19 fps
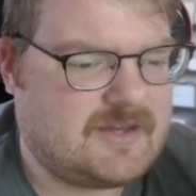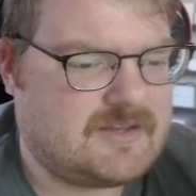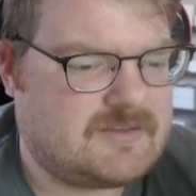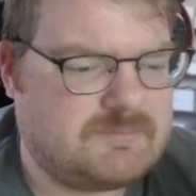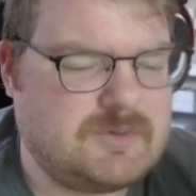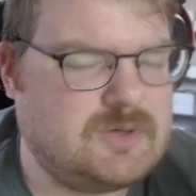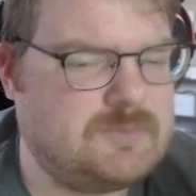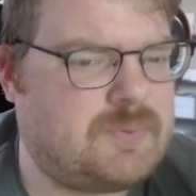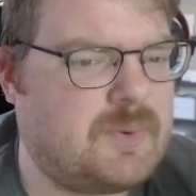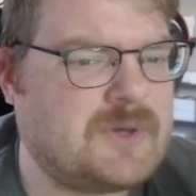
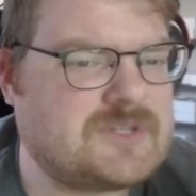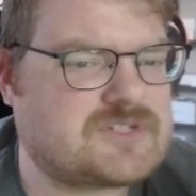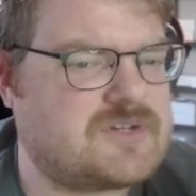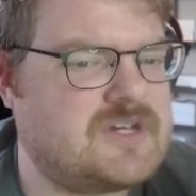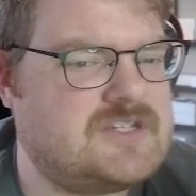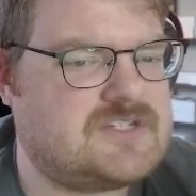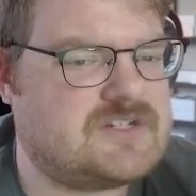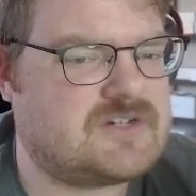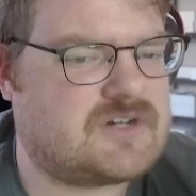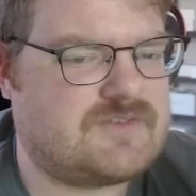Moon points are
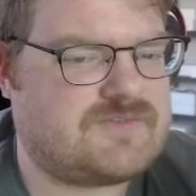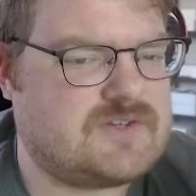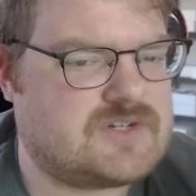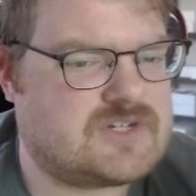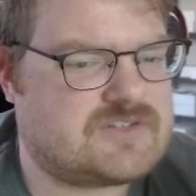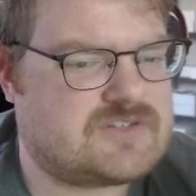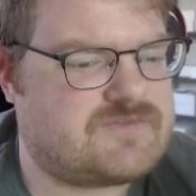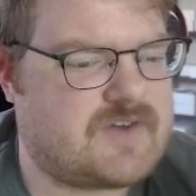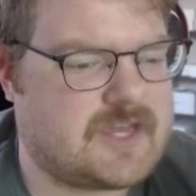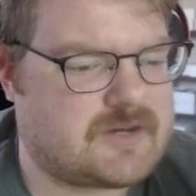easier if you
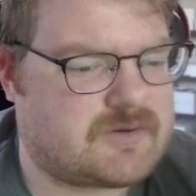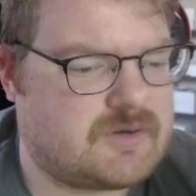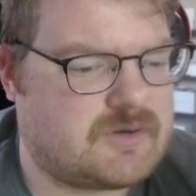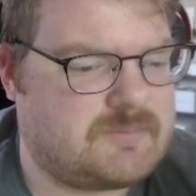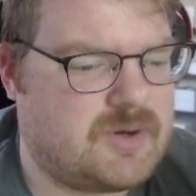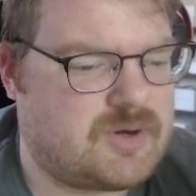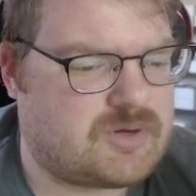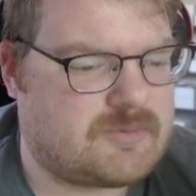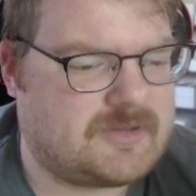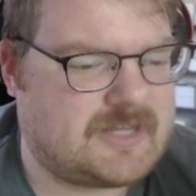just fight your own
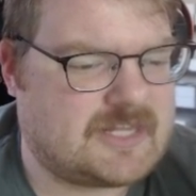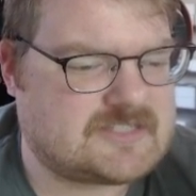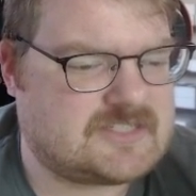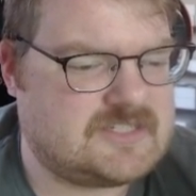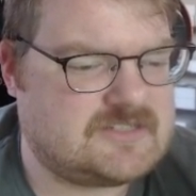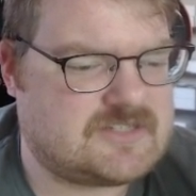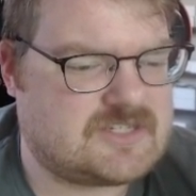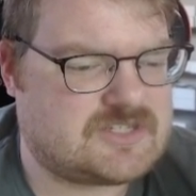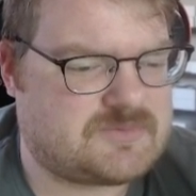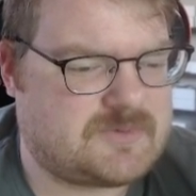Pokemon. That's the
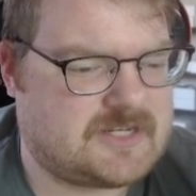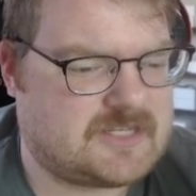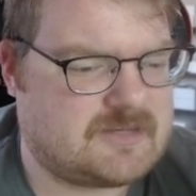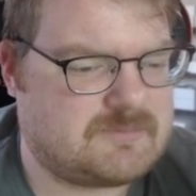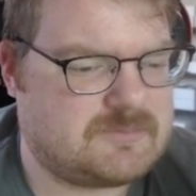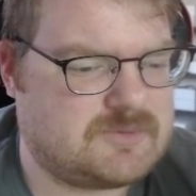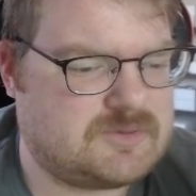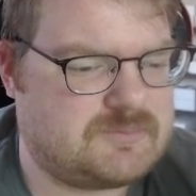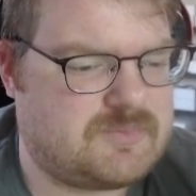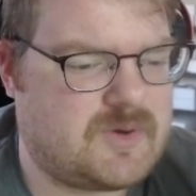easiest way to get
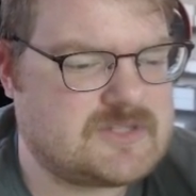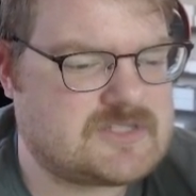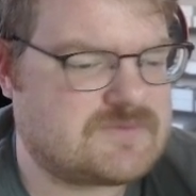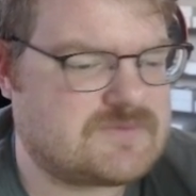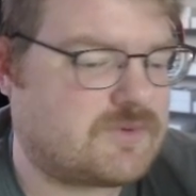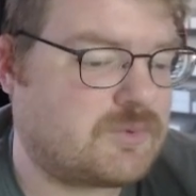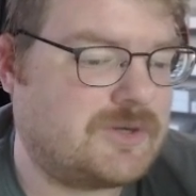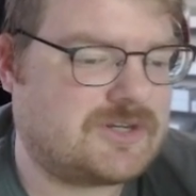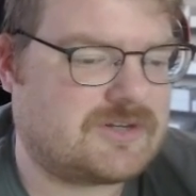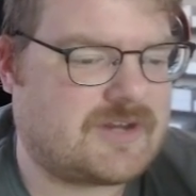moon points if
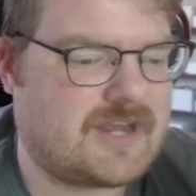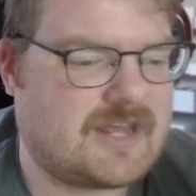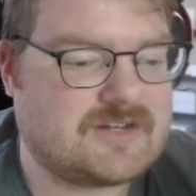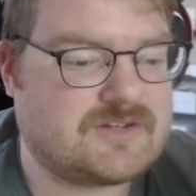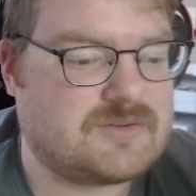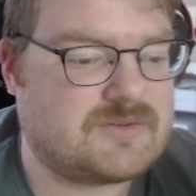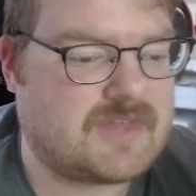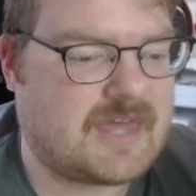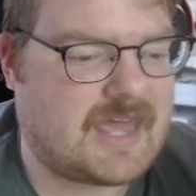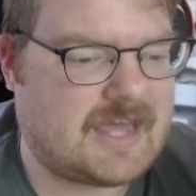you're wondering how to
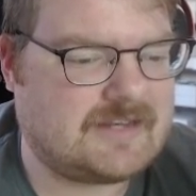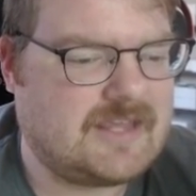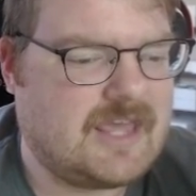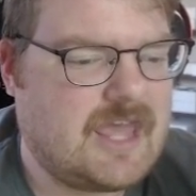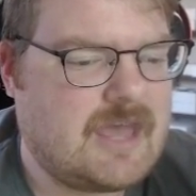do that.